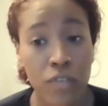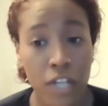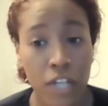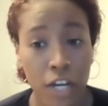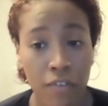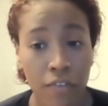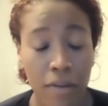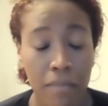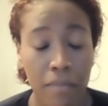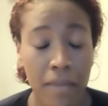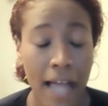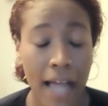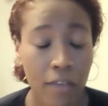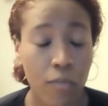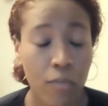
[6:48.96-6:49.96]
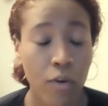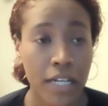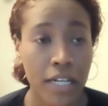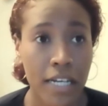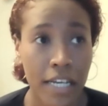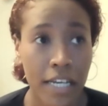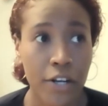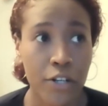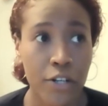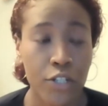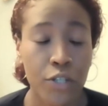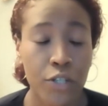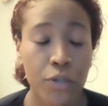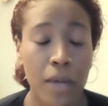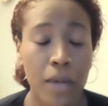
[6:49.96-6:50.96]
here from California here
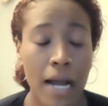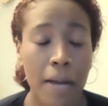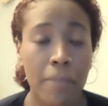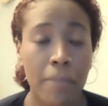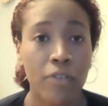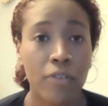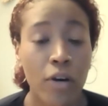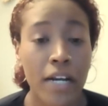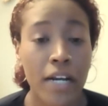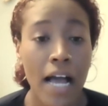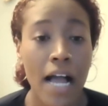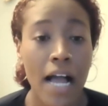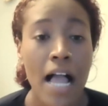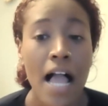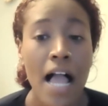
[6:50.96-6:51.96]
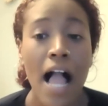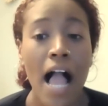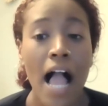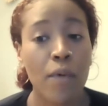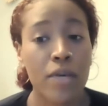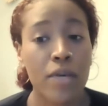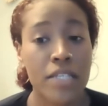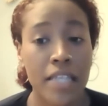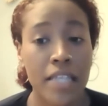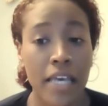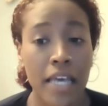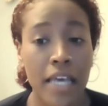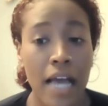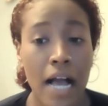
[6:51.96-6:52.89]
to Florida, I was the